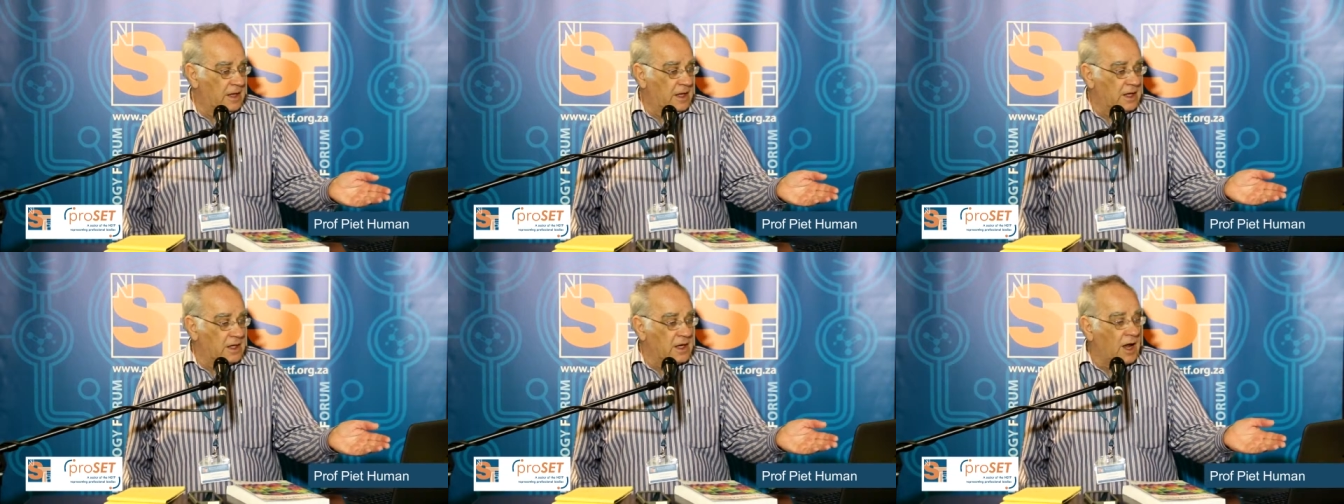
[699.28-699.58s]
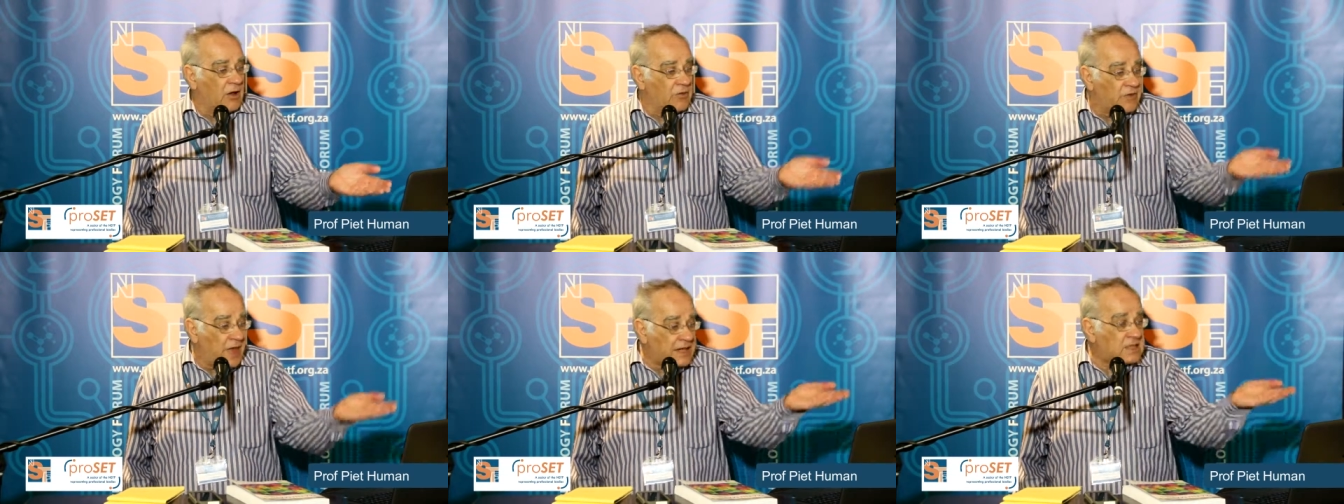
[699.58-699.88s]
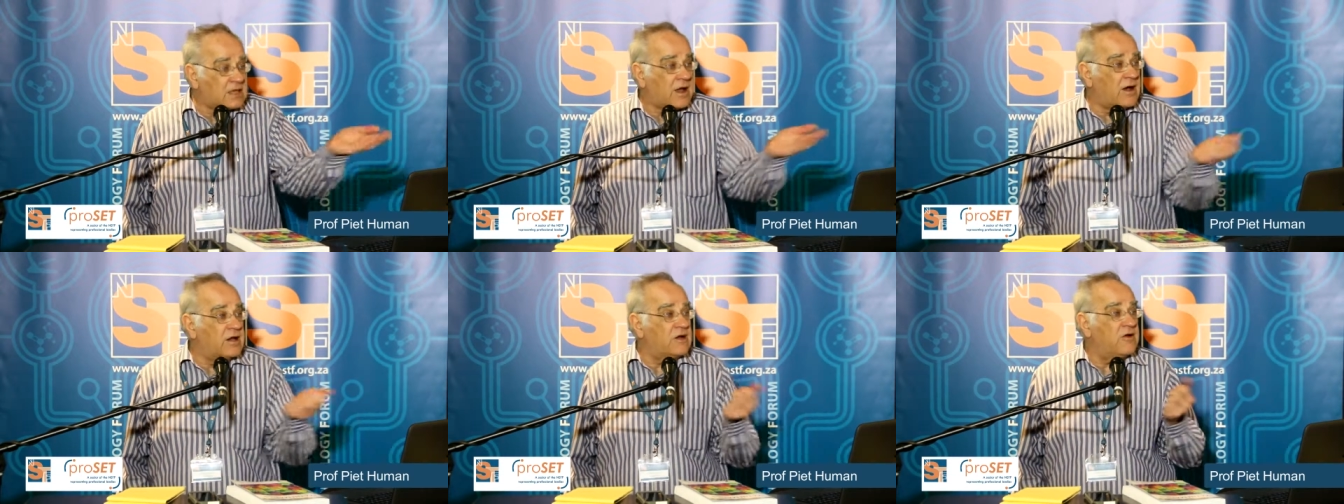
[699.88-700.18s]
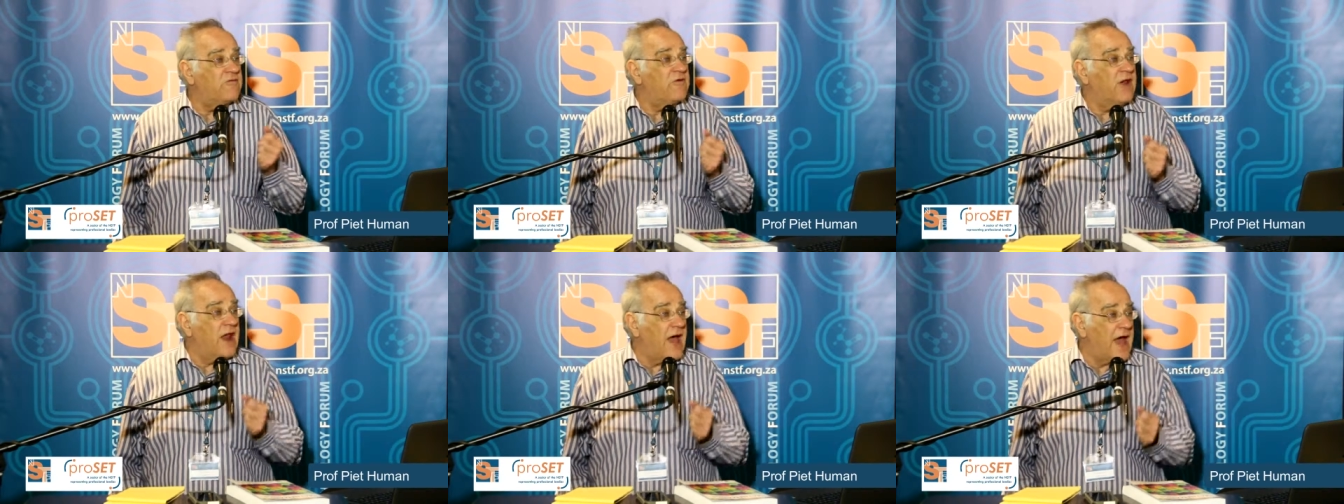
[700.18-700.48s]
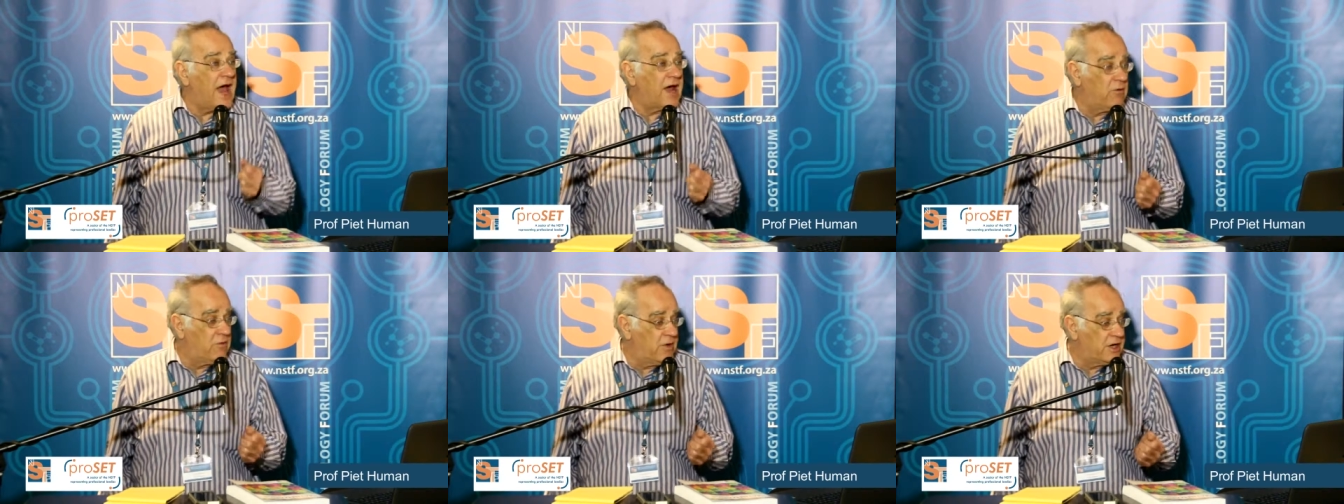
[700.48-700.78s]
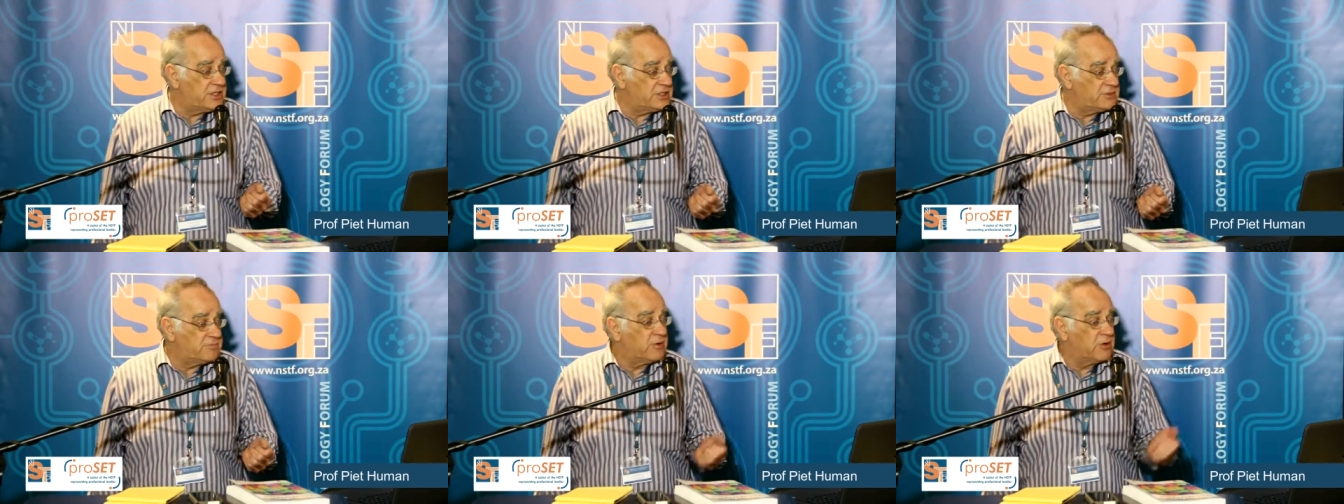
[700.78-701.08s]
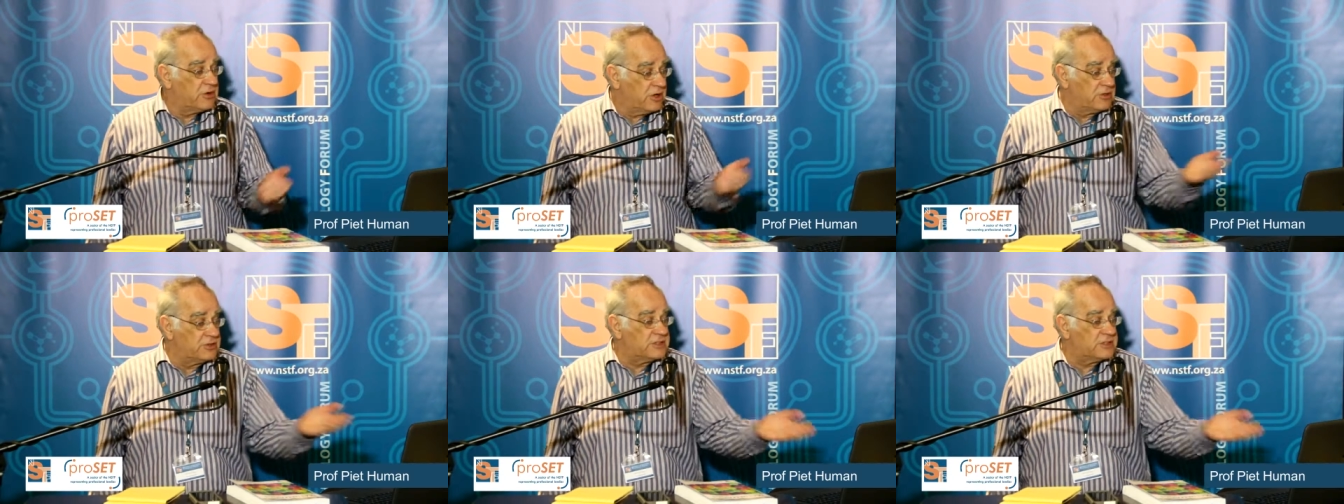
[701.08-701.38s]
Now that kind of language
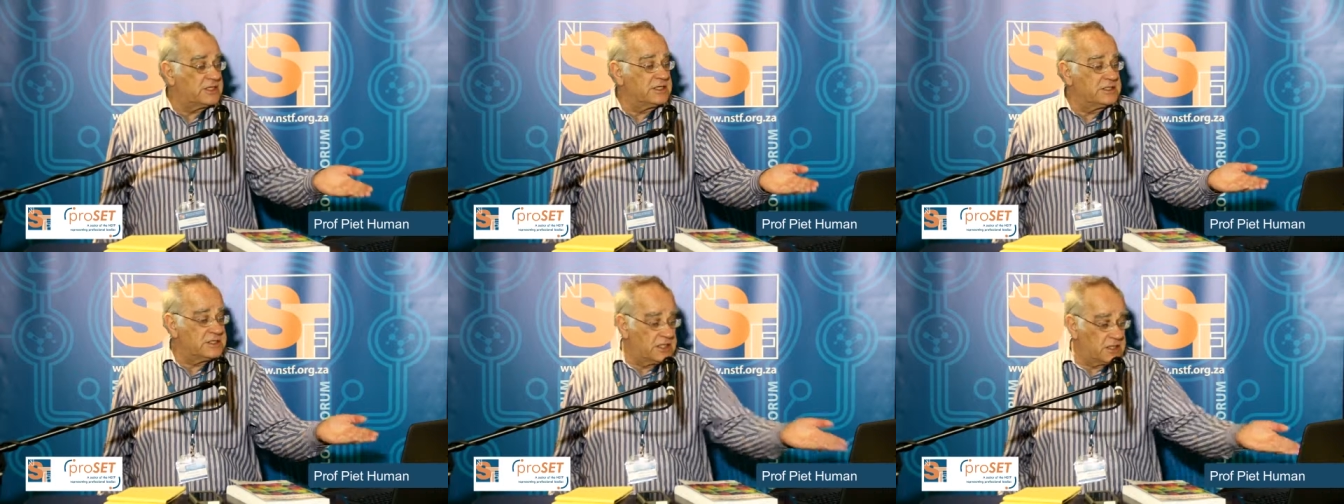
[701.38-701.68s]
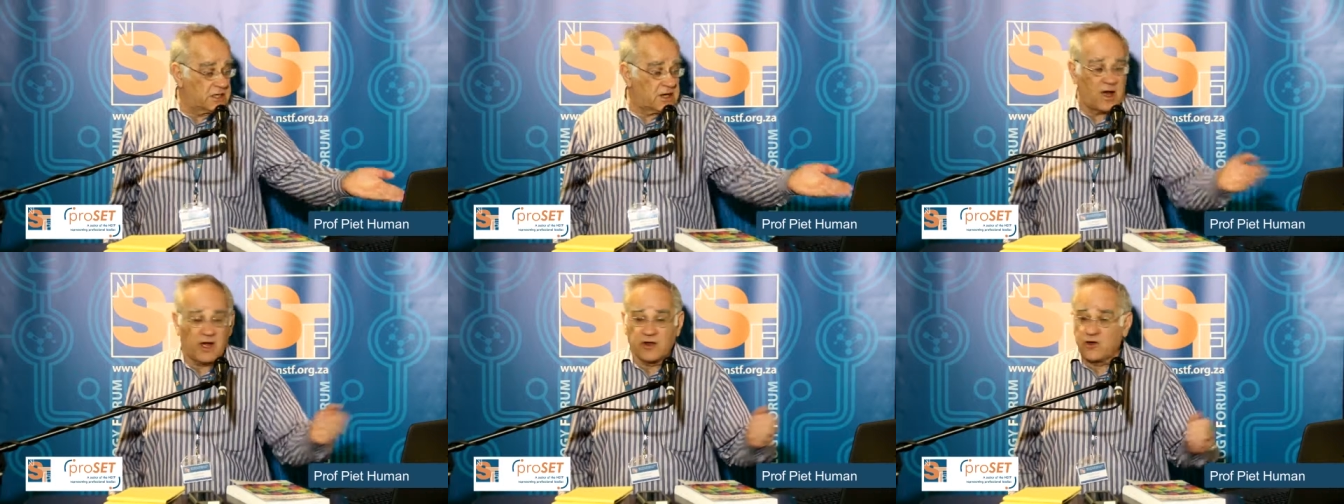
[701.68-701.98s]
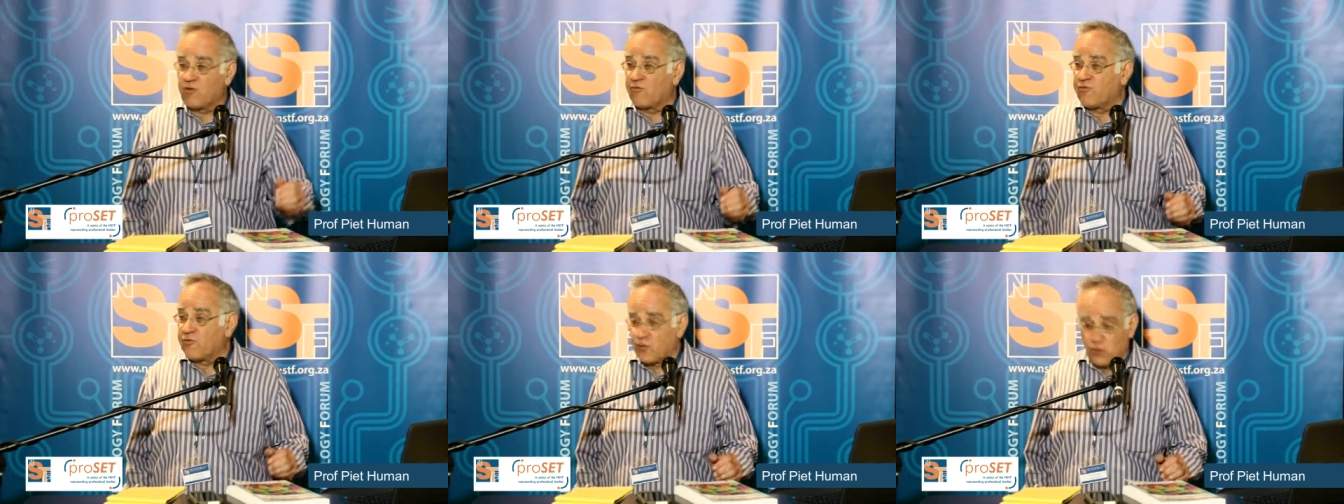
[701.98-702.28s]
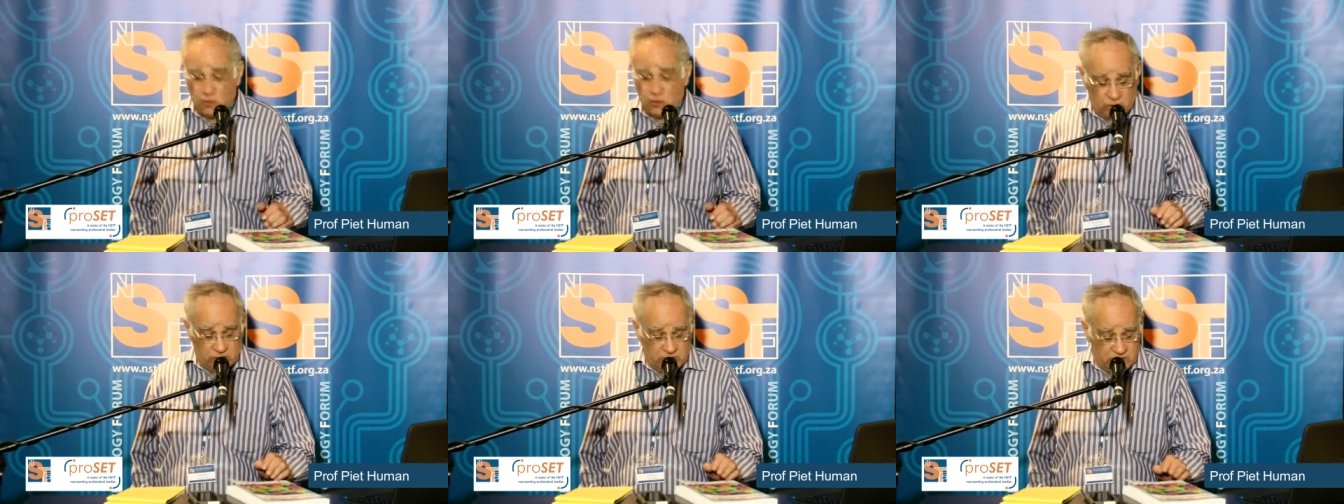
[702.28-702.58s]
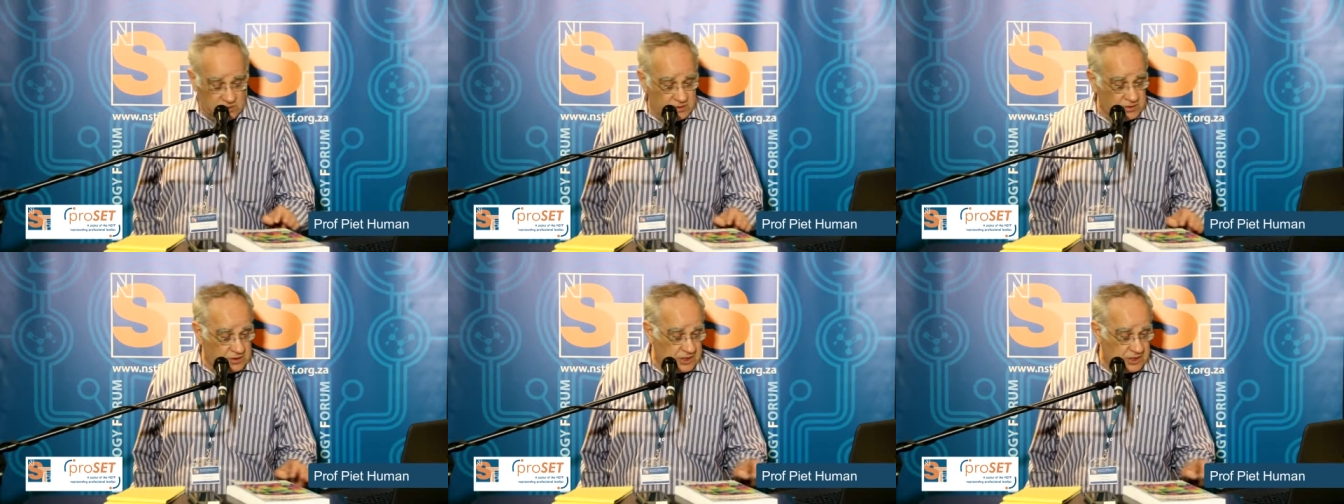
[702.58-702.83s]
produces the kind of thought